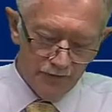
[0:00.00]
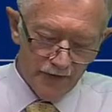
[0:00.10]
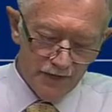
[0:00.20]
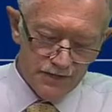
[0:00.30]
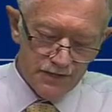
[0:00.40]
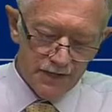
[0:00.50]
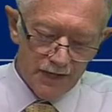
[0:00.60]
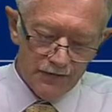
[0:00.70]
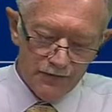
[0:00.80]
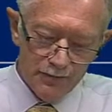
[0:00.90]
From
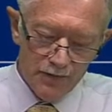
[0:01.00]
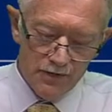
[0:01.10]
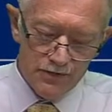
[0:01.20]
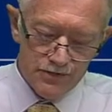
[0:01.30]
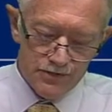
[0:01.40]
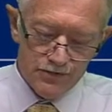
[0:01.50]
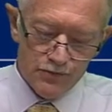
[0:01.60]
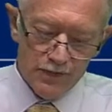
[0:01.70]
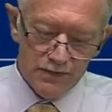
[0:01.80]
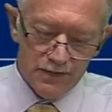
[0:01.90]
these and other
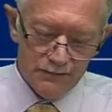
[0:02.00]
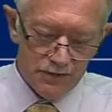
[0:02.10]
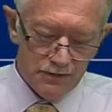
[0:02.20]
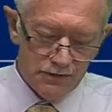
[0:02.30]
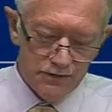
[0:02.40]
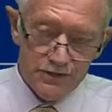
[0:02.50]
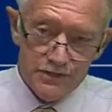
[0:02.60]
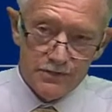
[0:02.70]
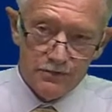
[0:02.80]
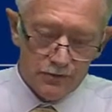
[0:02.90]
approaches, we attempt
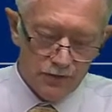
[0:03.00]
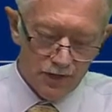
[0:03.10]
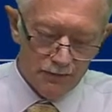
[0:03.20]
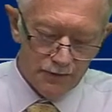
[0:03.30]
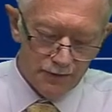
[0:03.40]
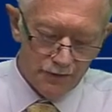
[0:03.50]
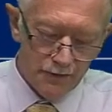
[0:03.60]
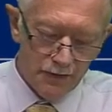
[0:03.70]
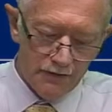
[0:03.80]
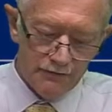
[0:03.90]
to distill
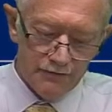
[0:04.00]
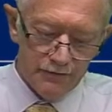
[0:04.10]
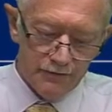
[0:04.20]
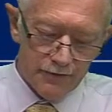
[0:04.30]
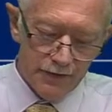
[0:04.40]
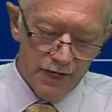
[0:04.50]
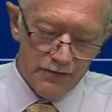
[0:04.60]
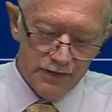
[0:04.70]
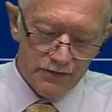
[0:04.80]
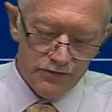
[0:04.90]
common
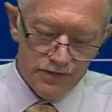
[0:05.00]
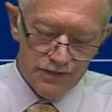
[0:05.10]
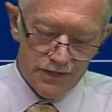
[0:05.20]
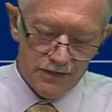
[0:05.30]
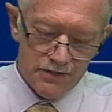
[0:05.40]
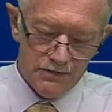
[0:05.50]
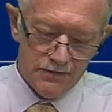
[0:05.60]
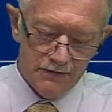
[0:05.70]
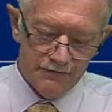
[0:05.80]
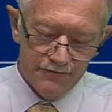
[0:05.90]

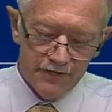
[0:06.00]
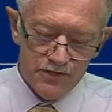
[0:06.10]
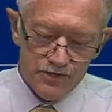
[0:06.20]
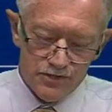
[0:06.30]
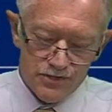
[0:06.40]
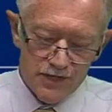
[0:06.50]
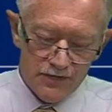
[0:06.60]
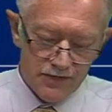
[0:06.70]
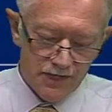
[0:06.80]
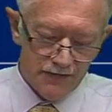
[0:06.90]
characteristics and
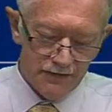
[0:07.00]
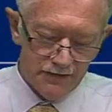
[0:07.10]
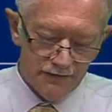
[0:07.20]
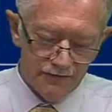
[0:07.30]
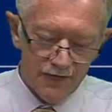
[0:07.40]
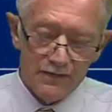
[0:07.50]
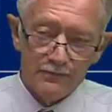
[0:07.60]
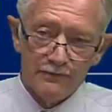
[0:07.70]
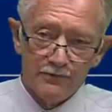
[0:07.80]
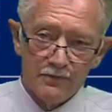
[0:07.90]
features that together
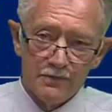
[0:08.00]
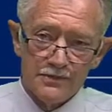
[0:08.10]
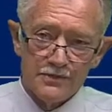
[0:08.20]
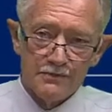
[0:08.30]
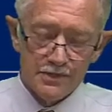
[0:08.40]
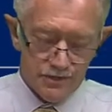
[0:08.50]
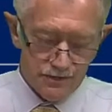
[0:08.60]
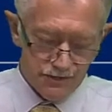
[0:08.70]
define performance